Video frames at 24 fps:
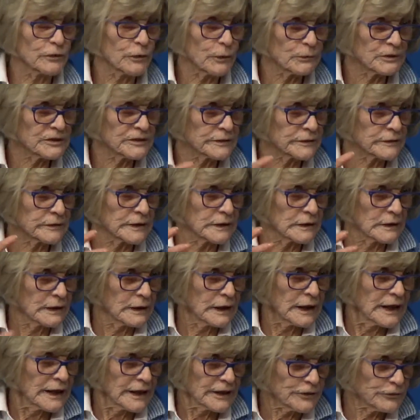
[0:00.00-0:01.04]
always
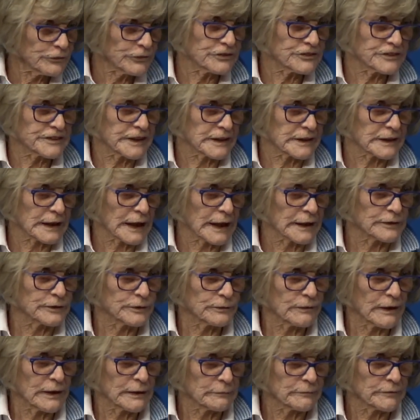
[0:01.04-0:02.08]
interesting.
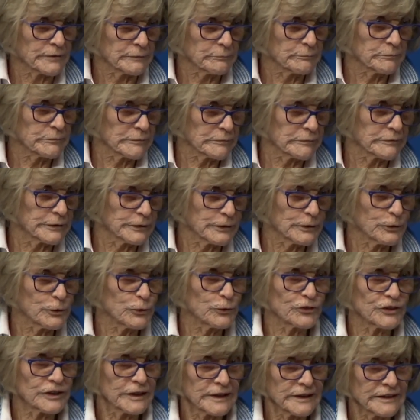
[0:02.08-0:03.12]
And the
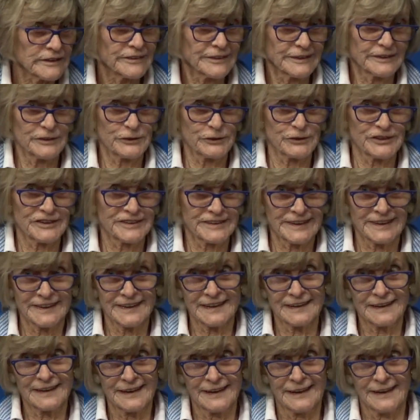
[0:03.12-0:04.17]
news is
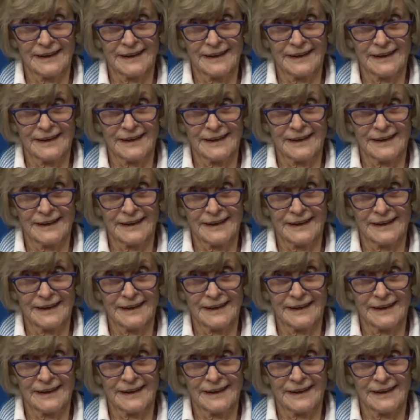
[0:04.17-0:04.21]
interesting